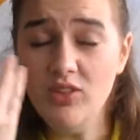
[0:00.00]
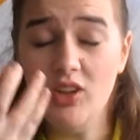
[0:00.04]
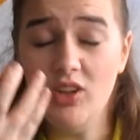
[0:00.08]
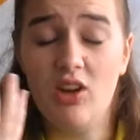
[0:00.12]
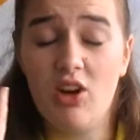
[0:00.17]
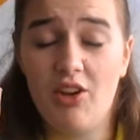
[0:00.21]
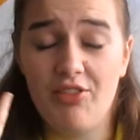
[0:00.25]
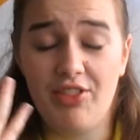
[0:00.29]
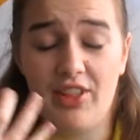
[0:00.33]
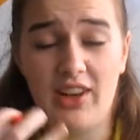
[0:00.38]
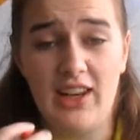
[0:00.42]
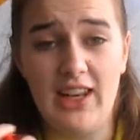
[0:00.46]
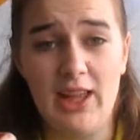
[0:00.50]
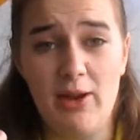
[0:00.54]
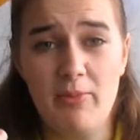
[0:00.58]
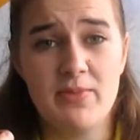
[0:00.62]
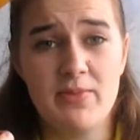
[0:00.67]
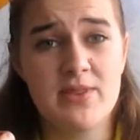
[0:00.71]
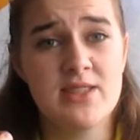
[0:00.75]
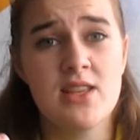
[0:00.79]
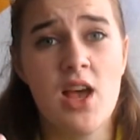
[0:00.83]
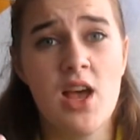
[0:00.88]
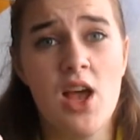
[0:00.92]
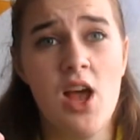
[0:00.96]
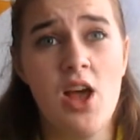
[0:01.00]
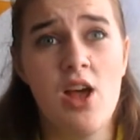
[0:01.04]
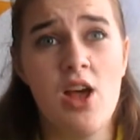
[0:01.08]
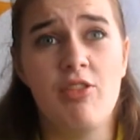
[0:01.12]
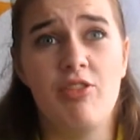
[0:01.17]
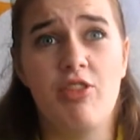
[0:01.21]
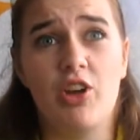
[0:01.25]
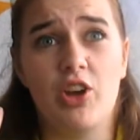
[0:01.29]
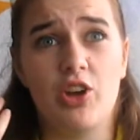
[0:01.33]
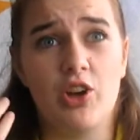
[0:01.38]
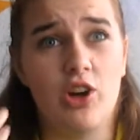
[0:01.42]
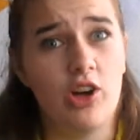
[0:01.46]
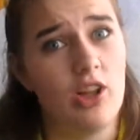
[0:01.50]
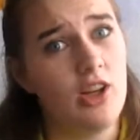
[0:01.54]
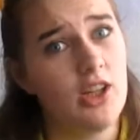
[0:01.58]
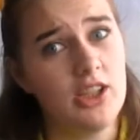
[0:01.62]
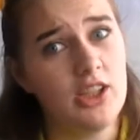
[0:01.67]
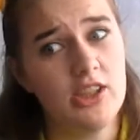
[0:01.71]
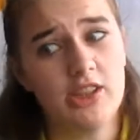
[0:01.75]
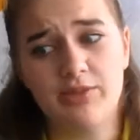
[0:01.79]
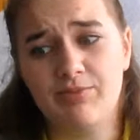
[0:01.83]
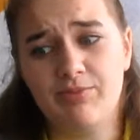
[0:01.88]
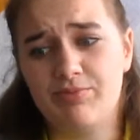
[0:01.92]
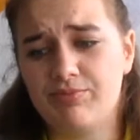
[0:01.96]
on the lips. The
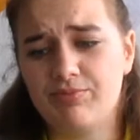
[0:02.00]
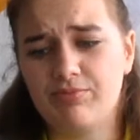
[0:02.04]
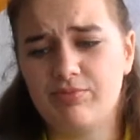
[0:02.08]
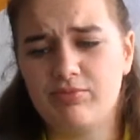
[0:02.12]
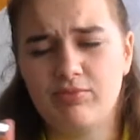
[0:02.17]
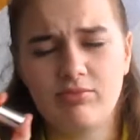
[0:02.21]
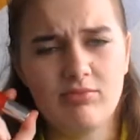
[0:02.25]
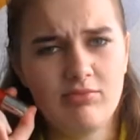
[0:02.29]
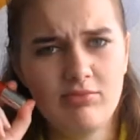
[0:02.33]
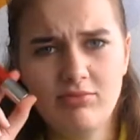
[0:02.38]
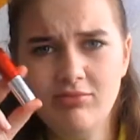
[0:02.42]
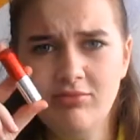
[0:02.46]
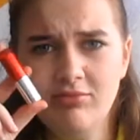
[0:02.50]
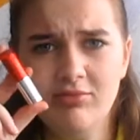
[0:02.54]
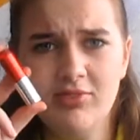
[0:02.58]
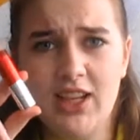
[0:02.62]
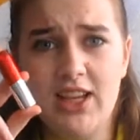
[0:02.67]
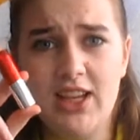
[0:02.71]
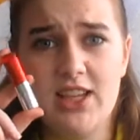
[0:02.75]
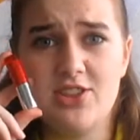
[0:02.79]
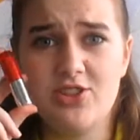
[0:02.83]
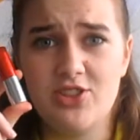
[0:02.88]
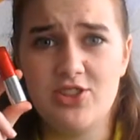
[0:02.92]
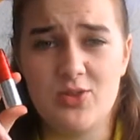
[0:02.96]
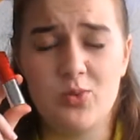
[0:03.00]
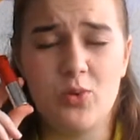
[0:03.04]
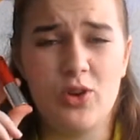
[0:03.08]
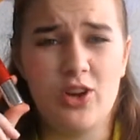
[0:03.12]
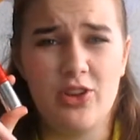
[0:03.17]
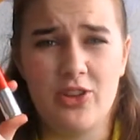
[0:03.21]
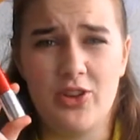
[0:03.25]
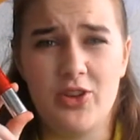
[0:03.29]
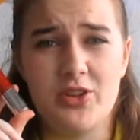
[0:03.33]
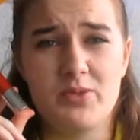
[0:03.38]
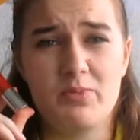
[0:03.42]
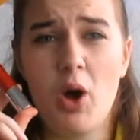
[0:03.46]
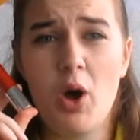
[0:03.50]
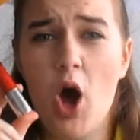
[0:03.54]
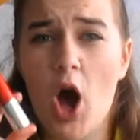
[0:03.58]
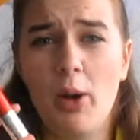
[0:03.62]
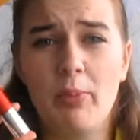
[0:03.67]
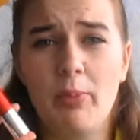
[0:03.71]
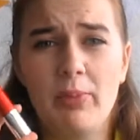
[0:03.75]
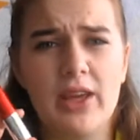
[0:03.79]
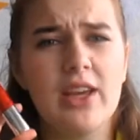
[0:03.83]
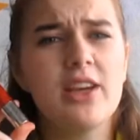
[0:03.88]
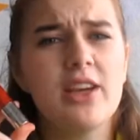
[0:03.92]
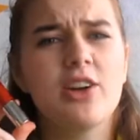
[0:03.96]
colour is just one of those
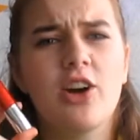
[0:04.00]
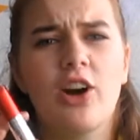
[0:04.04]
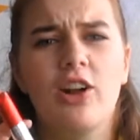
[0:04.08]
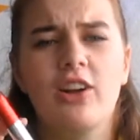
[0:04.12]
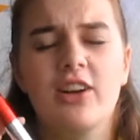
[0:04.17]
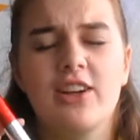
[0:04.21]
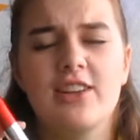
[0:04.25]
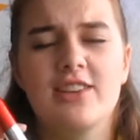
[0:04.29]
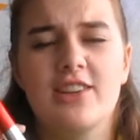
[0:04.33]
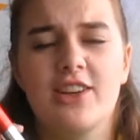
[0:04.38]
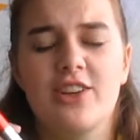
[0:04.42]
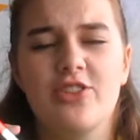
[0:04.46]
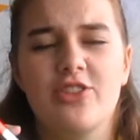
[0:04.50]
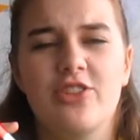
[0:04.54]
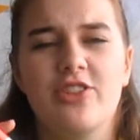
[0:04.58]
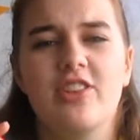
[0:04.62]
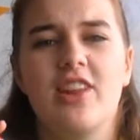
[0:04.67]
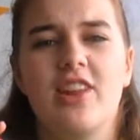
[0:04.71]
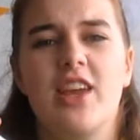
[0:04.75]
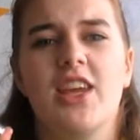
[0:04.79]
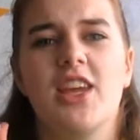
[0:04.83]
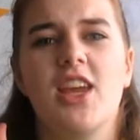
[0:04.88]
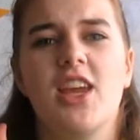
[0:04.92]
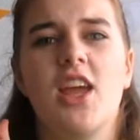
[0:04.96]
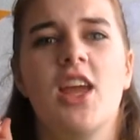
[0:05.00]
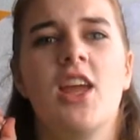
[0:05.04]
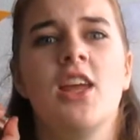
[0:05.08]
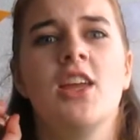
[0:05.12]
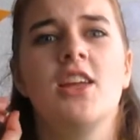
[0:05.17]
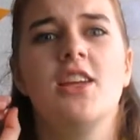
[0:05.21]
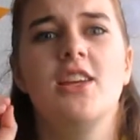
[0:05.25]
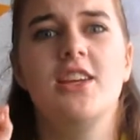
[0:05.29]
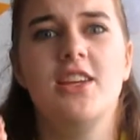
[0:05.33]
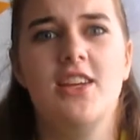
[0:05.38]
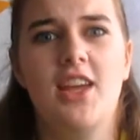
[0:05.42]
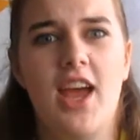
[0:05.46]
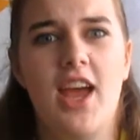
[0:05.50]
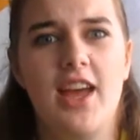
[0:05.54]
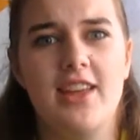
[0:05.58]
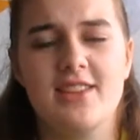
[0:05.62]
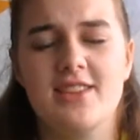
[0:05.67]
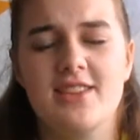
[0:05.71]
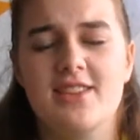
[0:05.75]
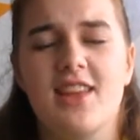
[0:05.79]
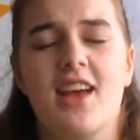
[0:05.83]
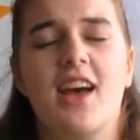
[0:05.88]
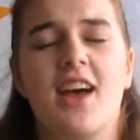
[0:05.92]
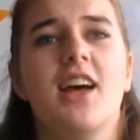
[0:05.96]
popping colours that you're just like, yes,
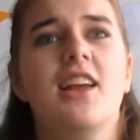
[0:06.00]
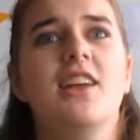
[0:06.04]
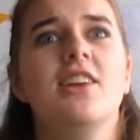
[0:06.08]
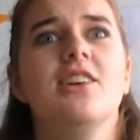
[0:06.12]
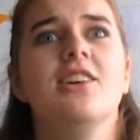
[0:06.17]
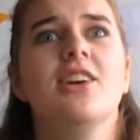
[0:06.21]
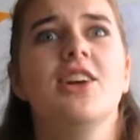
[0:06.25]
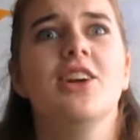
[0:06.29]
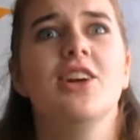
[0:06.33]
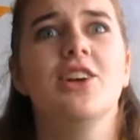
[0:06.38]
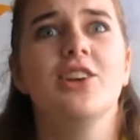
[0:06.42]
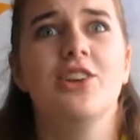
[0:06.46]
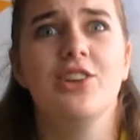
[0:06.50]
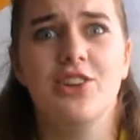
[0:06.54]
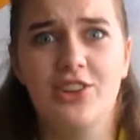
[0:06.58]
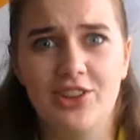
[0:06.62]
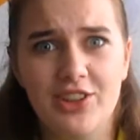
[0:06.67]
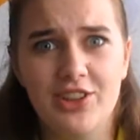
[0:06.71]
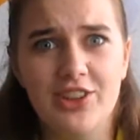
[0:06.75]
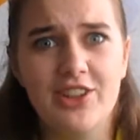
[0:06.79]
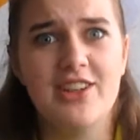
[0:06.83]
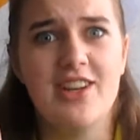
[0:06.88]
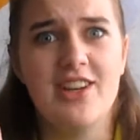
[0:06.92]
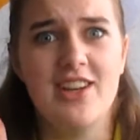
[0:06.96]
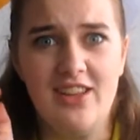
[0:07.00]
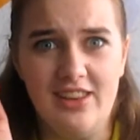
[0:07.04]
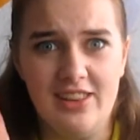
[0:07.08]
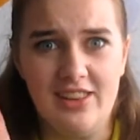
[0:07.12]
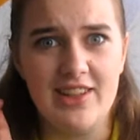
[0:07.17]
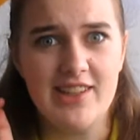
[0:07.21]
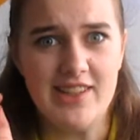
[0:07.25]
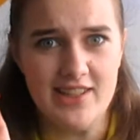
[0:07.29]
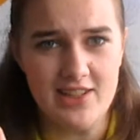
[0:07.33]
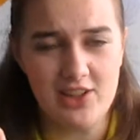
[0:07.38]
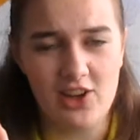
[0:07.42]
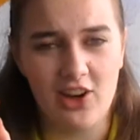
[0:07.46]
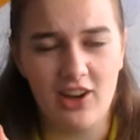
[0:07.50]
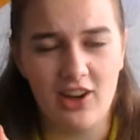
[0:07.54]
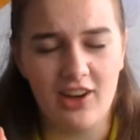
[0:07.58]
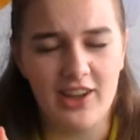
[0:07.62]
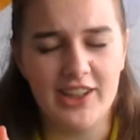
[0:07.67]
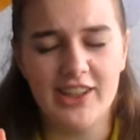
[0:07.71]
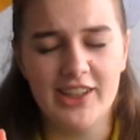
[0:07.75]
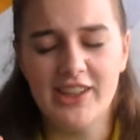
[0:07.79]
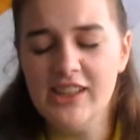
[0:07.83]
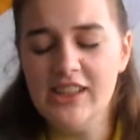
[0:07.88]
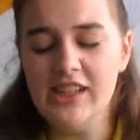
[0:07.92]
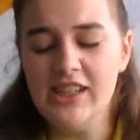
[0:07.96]
I'll look good in this
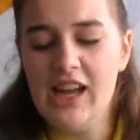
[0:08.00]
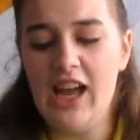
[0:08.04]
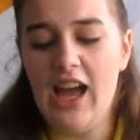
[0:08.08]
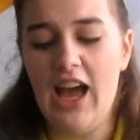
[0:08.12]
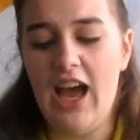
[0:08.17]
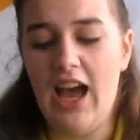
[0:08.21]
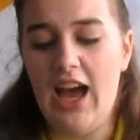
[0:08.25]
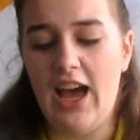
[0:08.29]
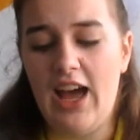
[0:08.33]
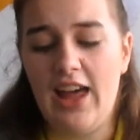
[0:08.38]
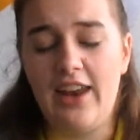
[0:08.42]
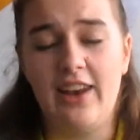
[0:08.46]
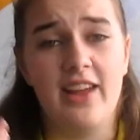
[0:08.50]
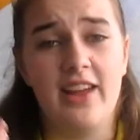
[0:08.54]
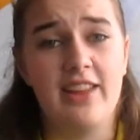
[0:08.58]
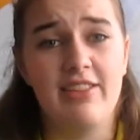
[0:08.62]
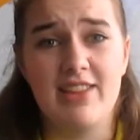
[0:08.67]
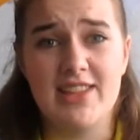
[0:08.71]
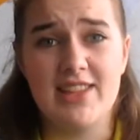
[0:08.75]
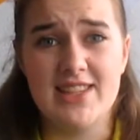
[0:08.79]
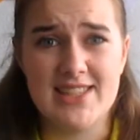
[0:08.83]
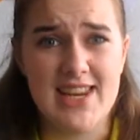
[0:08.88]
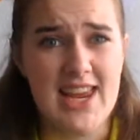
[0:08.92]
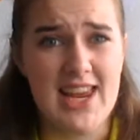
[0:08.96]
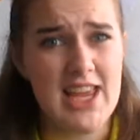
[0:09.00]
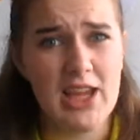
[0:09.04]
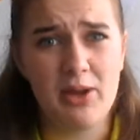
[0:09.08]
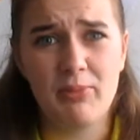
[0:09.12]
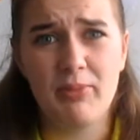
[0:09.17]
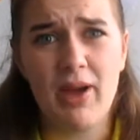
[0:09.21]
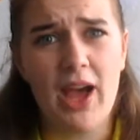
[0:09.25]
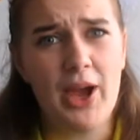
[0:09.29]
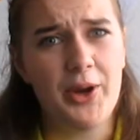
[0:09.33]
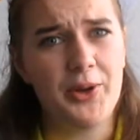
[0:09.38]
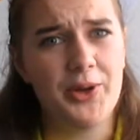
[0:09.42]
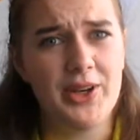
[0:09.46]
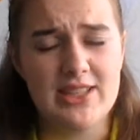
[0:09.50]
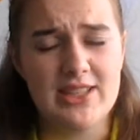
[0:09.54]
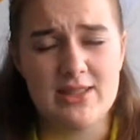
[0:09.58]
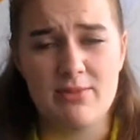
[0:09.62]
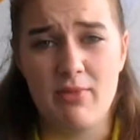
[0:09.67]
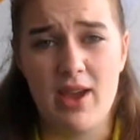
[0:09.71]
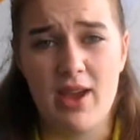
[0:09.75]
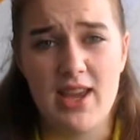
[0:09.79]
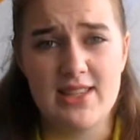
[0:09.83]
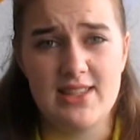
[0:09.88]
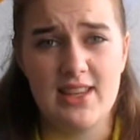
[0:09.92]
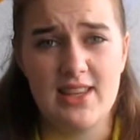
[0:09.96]
colour. And the staying power is
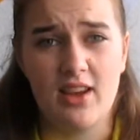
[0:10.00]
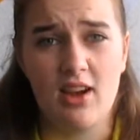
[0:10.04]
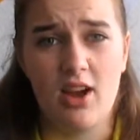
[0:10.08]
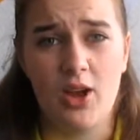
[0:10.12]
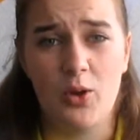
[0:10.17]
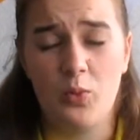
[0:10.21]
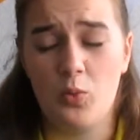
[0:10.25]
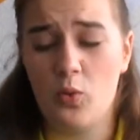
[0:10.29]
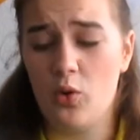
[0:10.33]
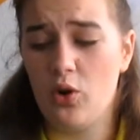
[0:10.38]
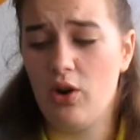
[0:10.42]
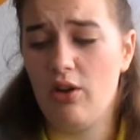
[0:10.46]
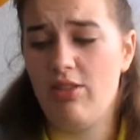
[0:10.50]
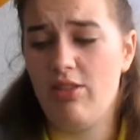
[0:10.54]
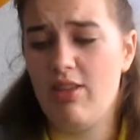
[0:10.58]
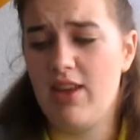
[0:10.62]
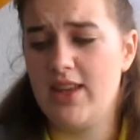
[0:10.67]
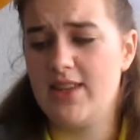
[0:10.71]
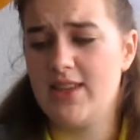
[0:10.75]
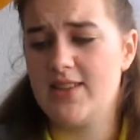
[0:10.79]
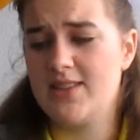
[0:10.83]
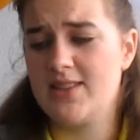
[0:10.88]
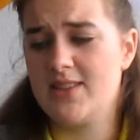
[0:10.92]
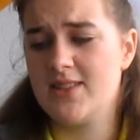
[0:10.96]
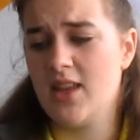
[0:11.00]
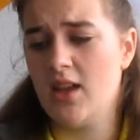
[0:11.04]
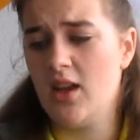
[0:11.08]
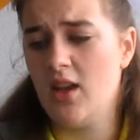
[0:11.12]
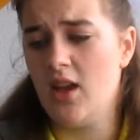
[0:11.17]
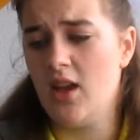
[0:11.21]
amazing. I wore this